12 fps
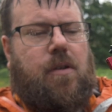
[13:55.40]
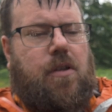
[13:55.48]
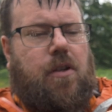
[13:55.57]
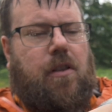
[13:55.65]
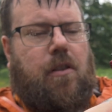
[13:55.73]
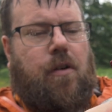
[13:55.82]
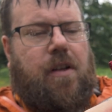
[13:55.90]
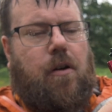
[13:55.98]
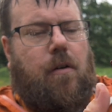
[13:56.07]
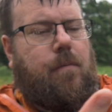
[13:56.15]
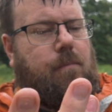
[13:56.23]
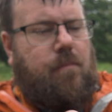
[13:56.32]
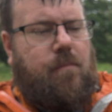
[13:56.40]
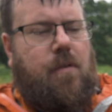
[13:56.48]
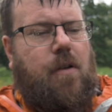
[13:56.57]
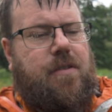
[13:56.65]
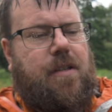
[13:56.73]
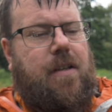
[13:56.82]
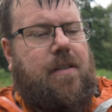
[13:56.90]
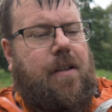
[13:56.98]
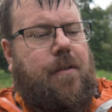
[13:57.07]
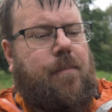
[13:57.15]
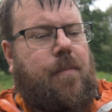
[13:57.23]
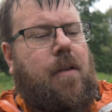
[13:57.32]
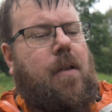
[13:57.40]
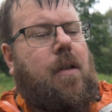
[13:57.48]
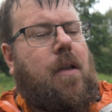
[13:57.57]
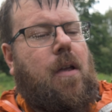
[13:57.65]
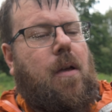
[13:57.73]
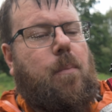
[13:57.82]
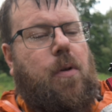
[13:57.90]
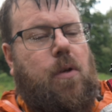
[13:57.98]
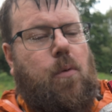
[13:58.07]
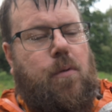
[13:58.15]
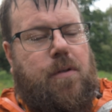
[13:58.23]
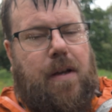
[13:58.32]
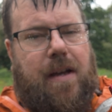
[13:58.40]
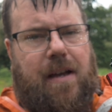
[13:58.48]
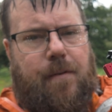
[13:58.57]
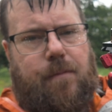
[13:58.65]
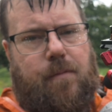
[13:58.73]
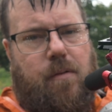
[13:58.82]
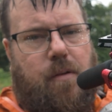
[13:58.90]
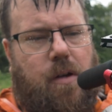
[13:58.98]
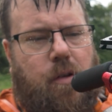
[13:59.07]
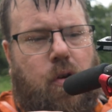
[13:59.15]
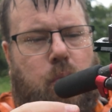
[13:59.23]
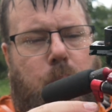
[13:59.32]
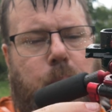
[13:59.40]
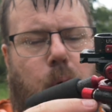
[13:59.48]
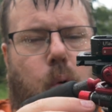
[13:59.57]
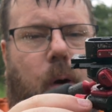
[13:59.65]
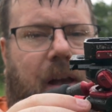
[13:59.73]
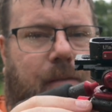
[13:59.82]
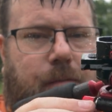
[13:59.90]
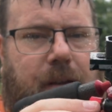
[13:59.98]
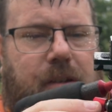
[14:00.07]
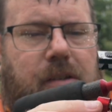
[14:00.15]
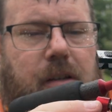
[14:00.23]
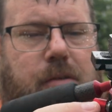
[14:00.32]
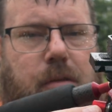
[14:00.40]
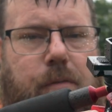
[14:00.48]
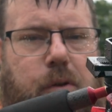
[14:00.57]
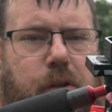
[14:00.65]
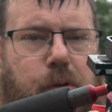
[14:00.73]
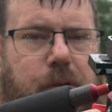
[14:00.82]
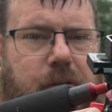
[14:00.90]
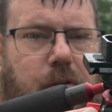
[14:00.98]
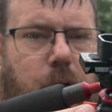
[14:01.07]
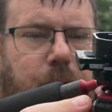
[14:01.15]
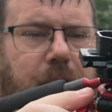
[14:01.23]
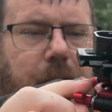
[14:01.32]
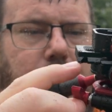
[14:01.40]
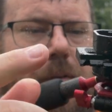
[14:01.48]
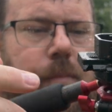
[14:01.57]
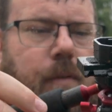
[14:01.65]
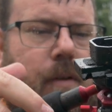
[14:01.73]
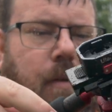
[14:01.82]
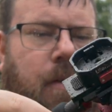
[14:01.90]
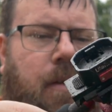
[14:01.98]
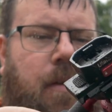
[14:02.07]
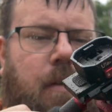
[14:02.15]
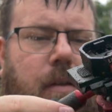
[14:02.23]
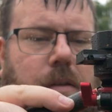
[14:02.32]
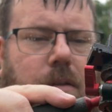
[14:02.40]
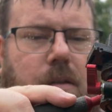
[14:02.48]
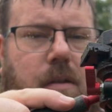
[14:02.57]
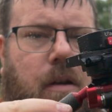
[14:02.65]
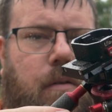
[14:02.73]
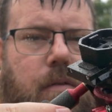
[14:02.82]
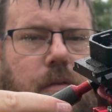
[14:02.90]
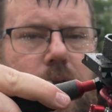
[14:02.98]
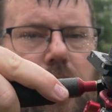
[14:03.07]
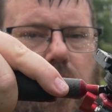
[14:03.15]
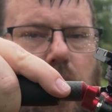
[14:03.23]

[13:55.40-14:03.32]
and you can lock it off nice and easily. But you also have a normal ball head feature. So if we can do this knob here, you go, you've got your